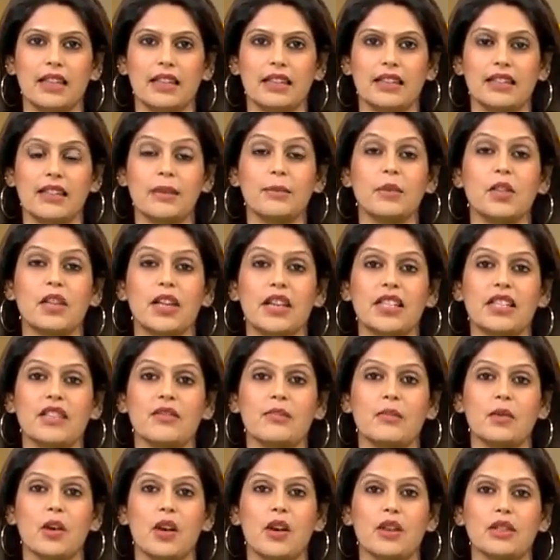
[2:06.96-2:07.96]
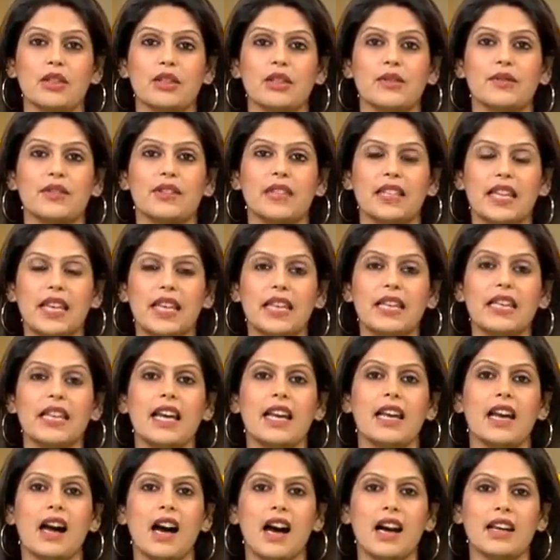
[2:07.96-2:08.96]
Simulated blocks of skin
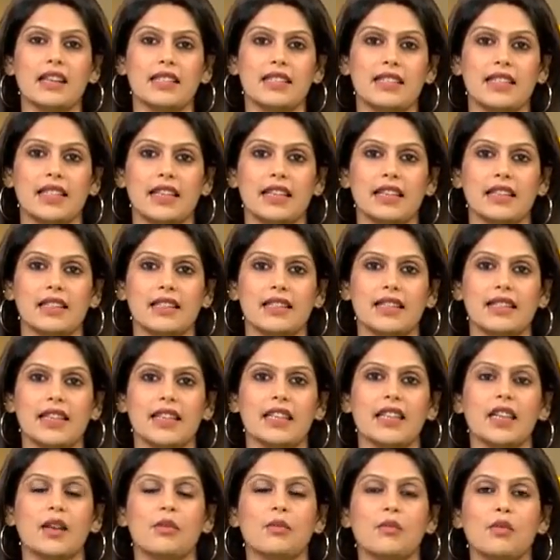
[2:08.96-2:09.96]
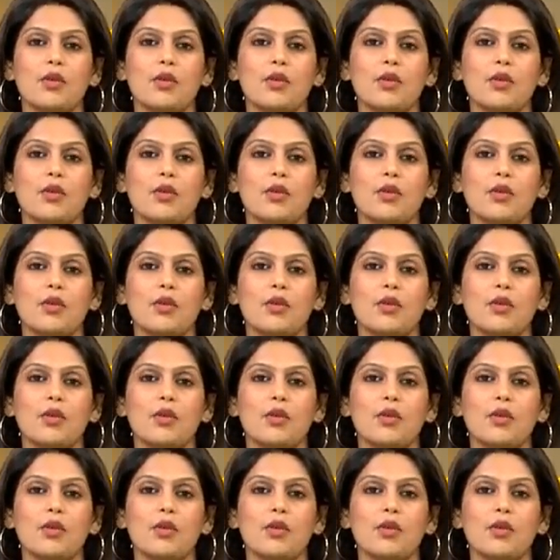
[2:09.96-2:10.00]
and heart cells that can